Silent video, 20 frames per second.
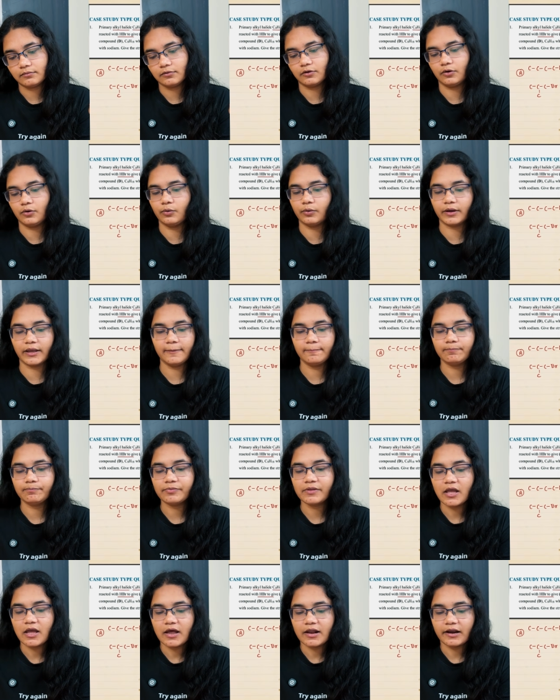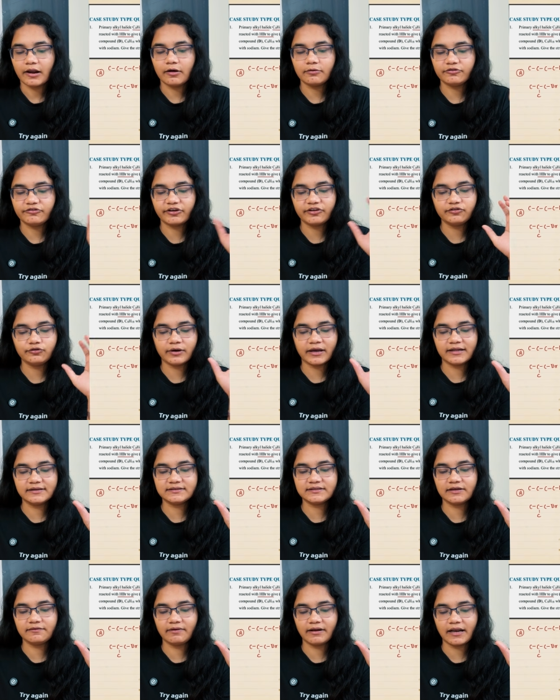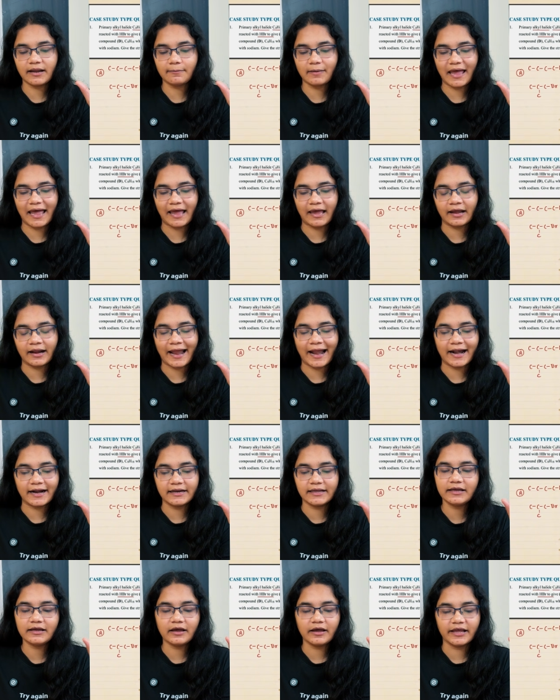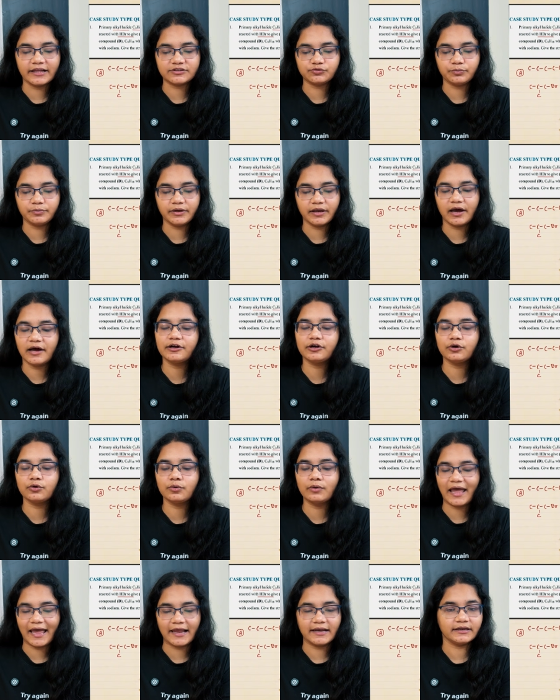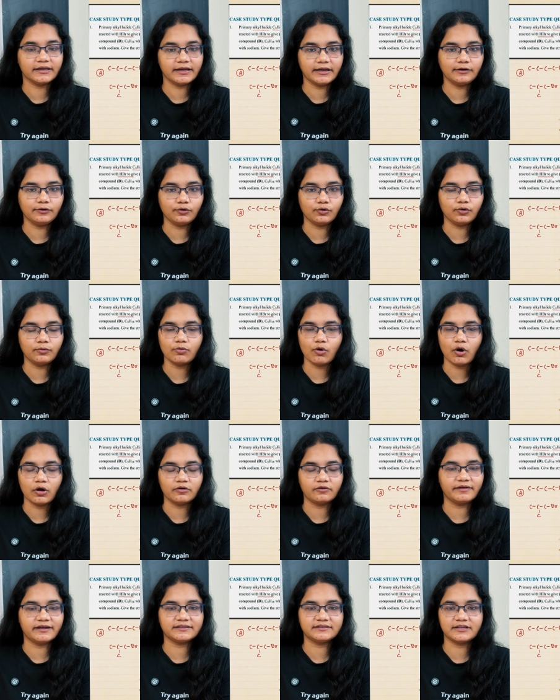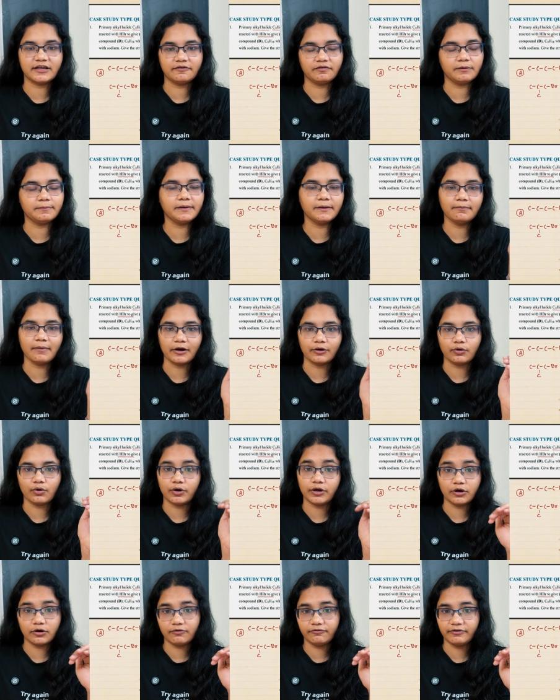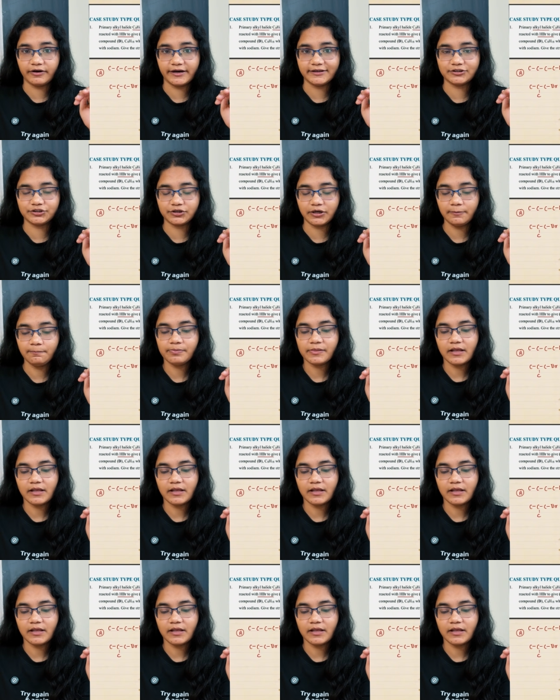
Okay, now just you can see when I'm adding HBr to alkene group, always there will be Markovnikov addition.